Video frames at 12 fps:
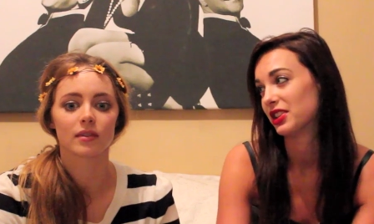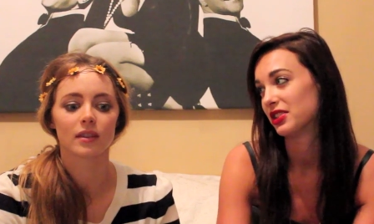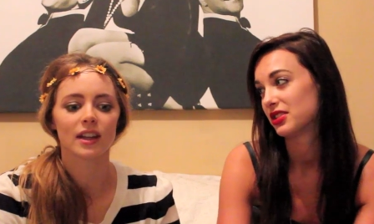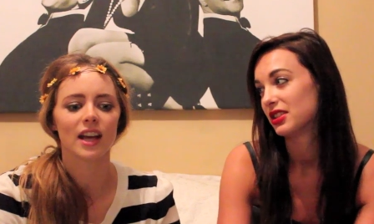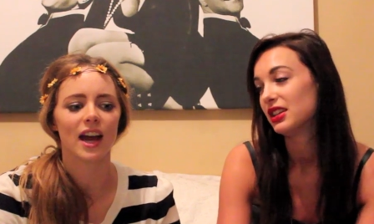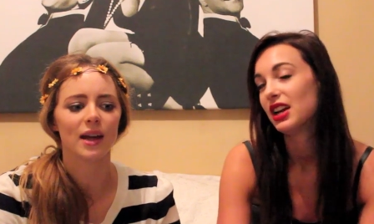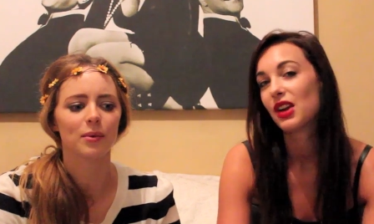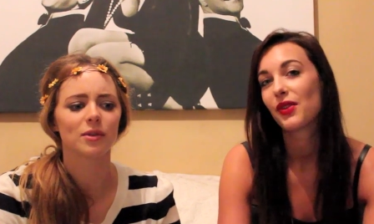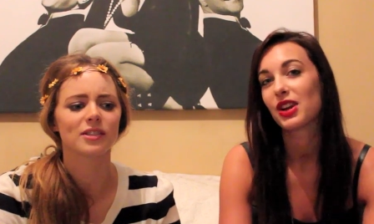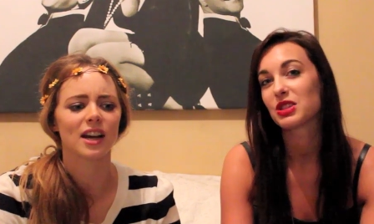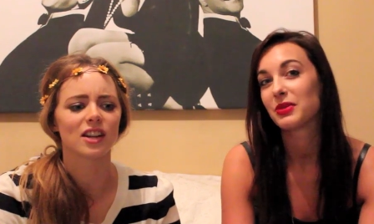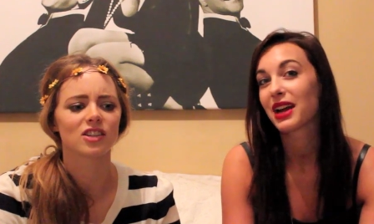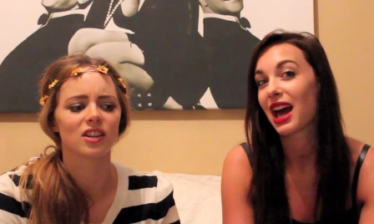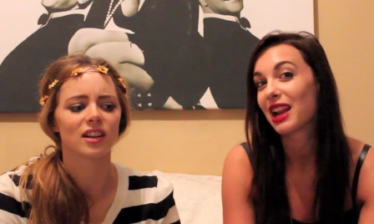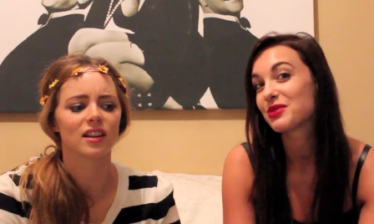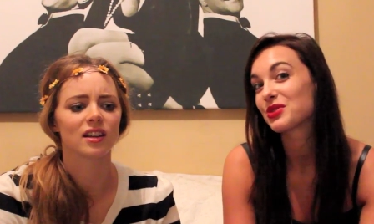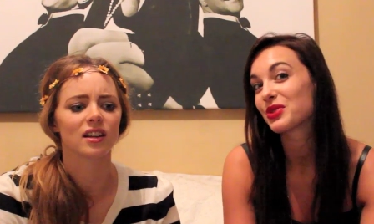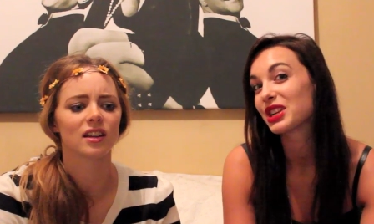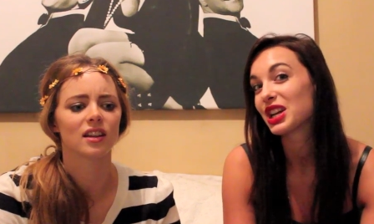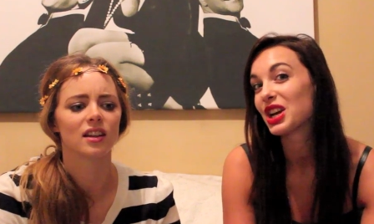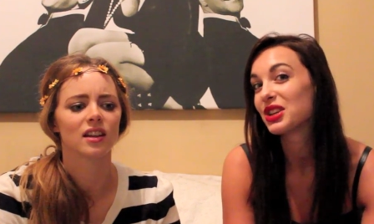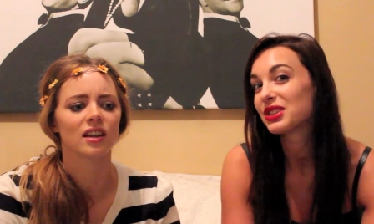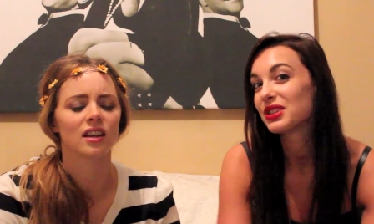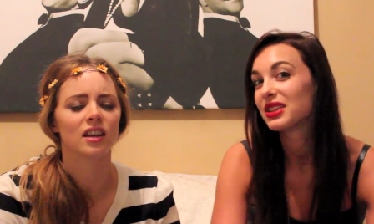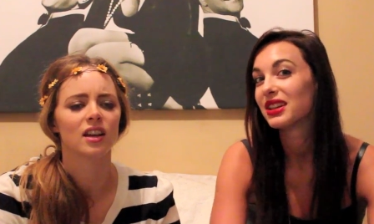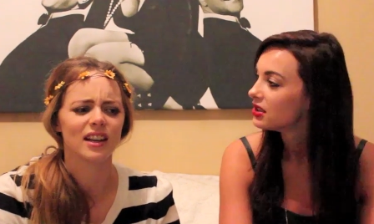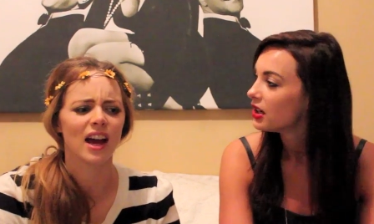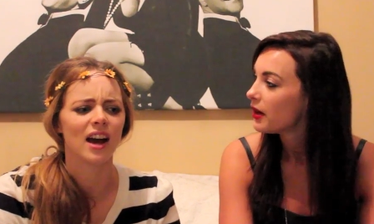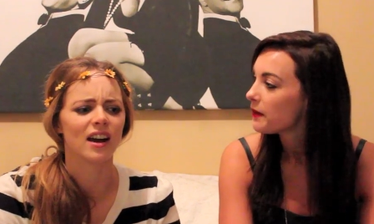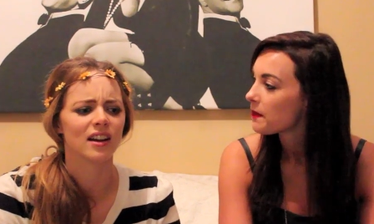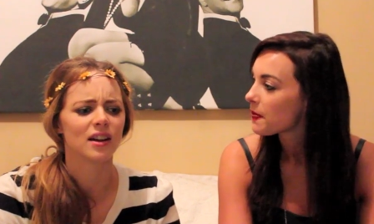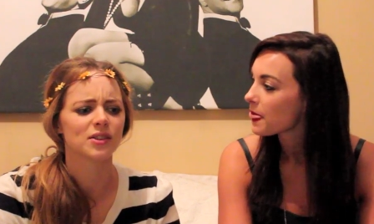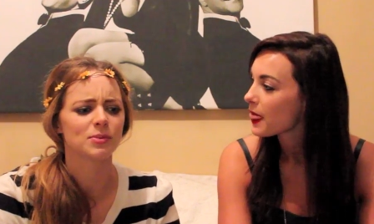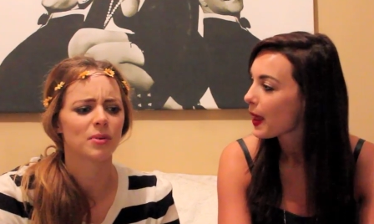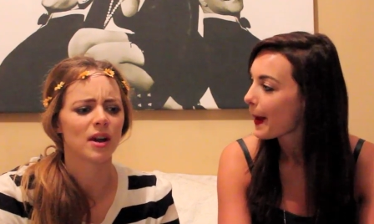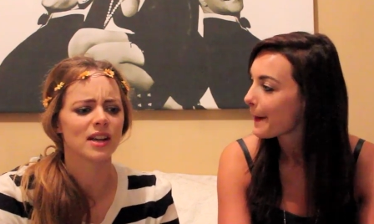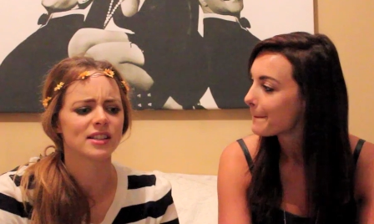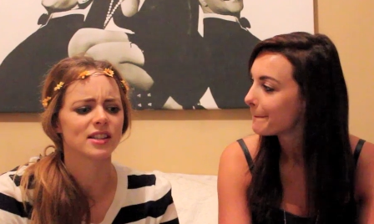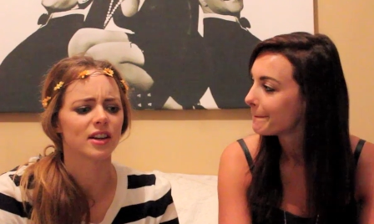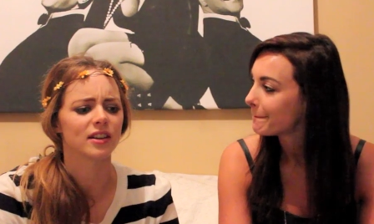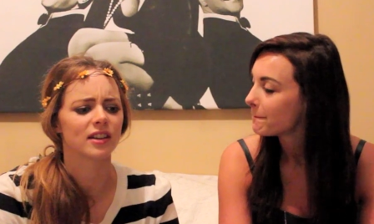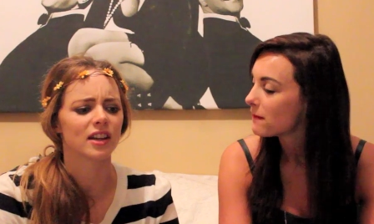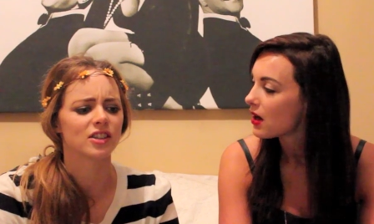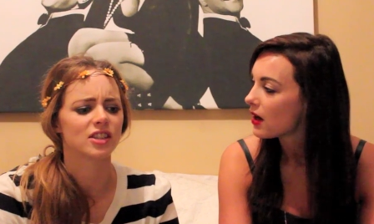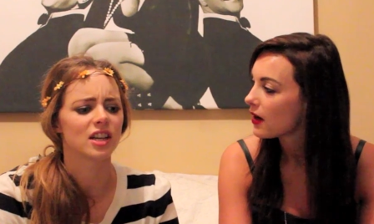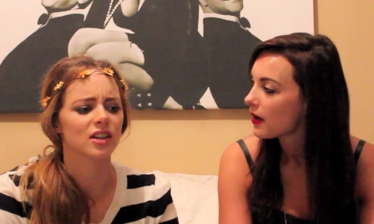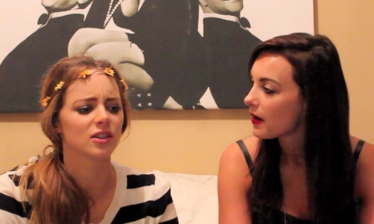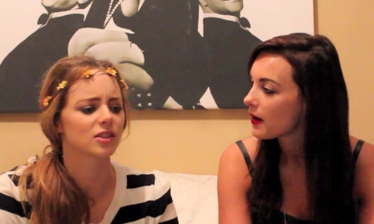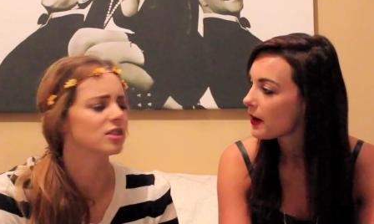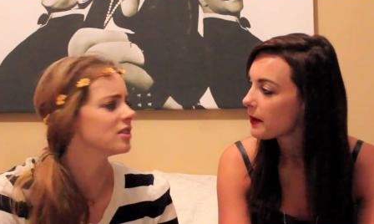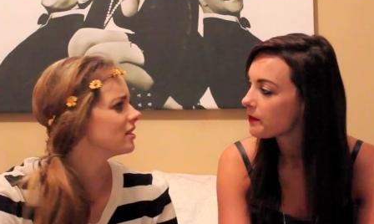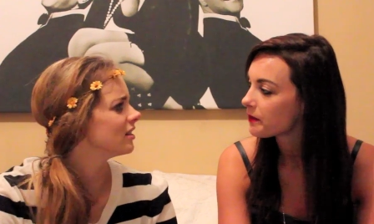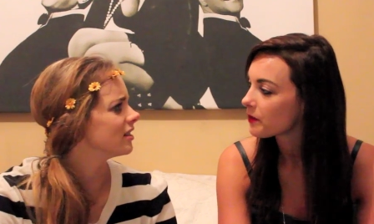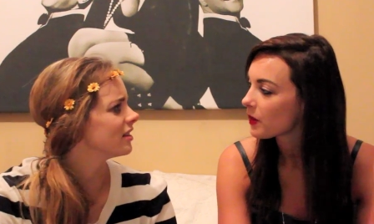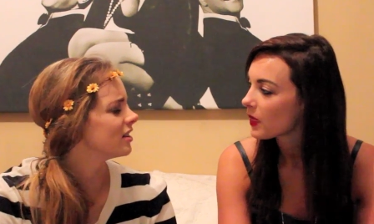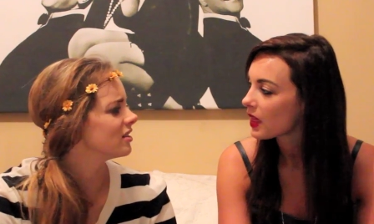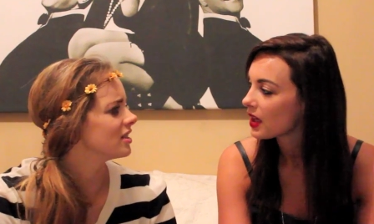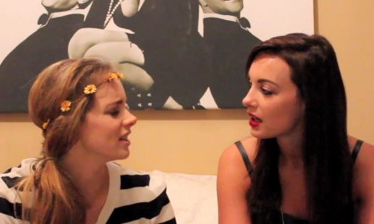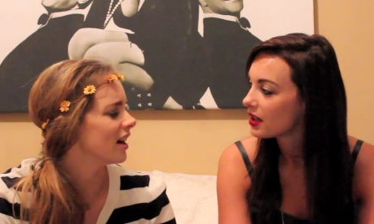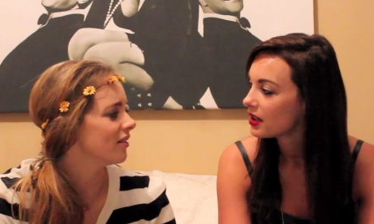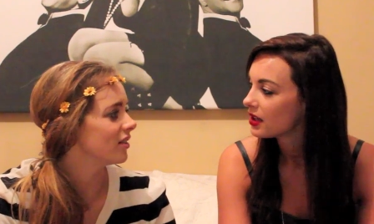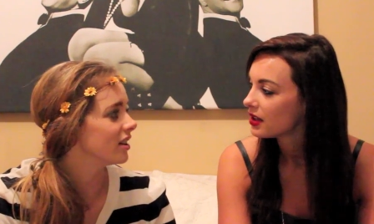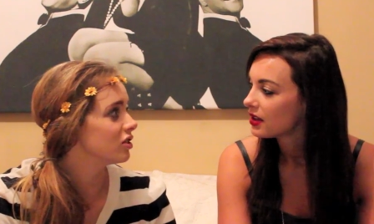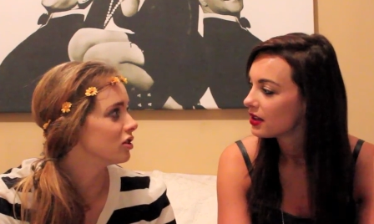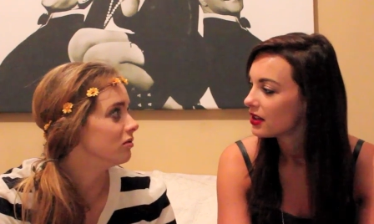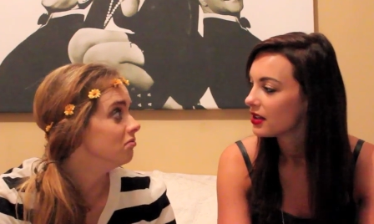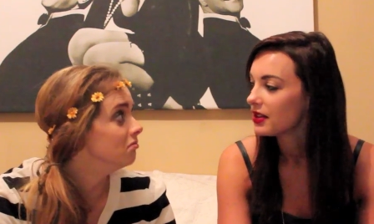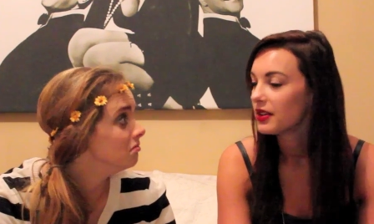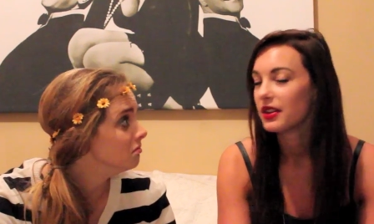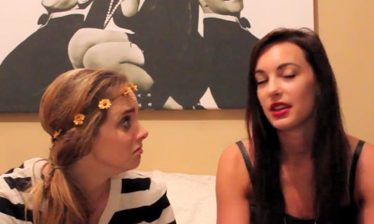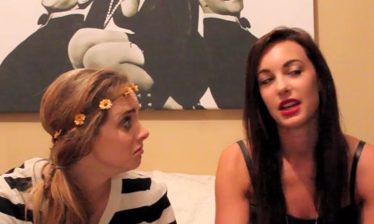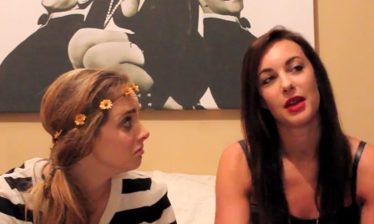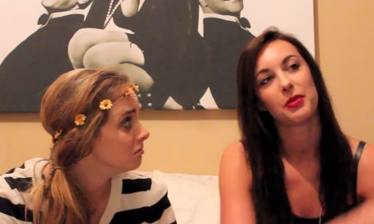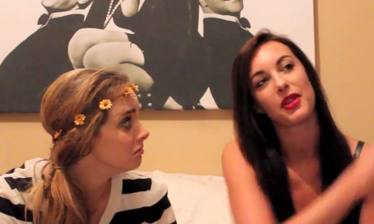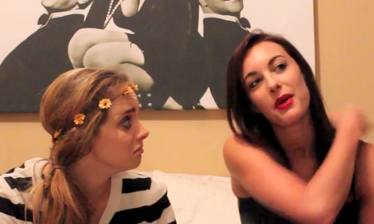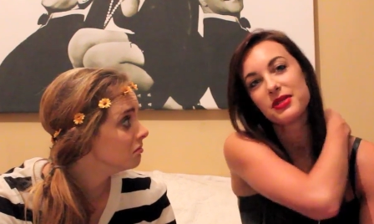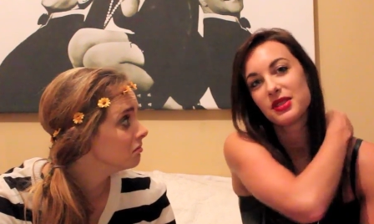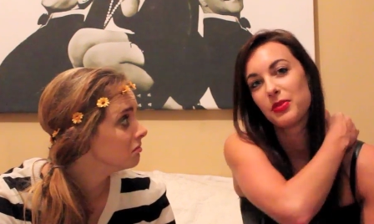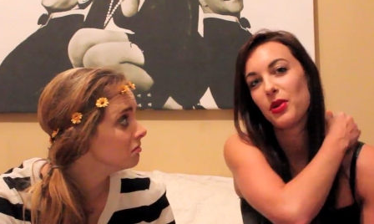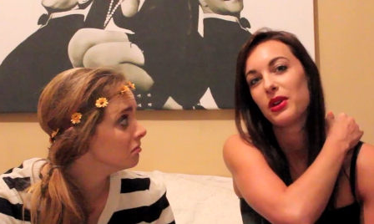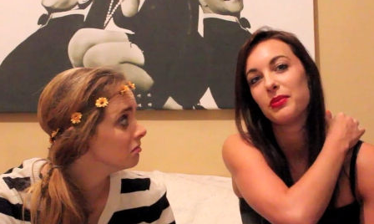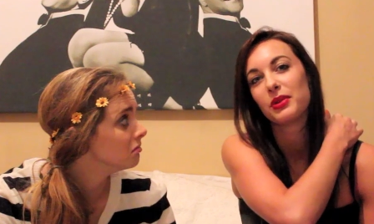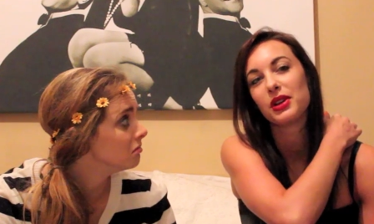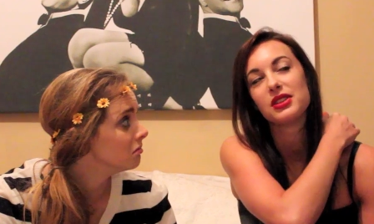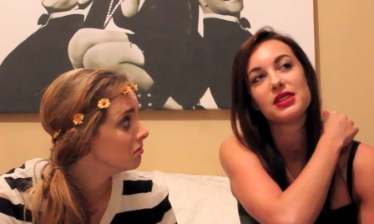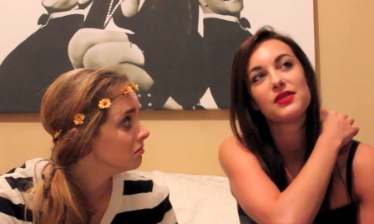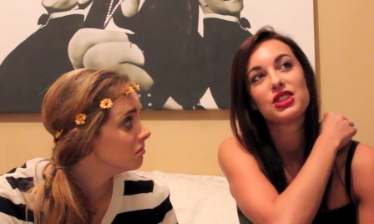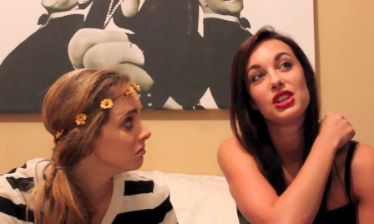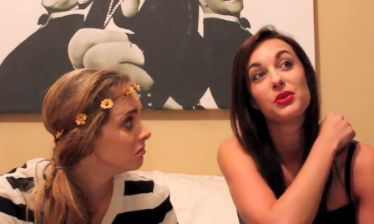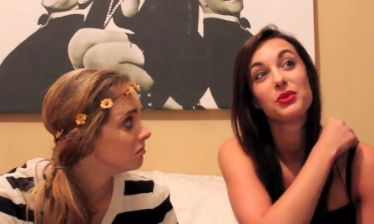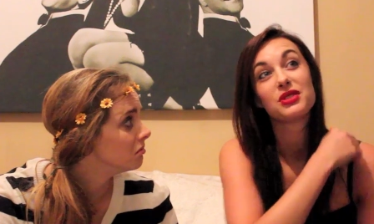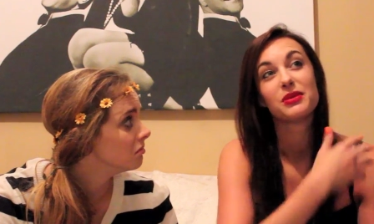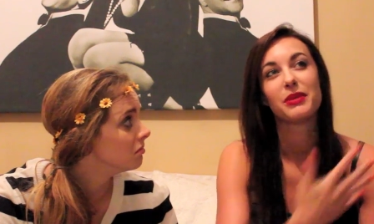Speaker 1: good. Yeah, he was. Rachel McAdams was really good. Yeah, I was surprised though that she looked seriously average.
Speaker 2: Yeah, but that was the point, because if she was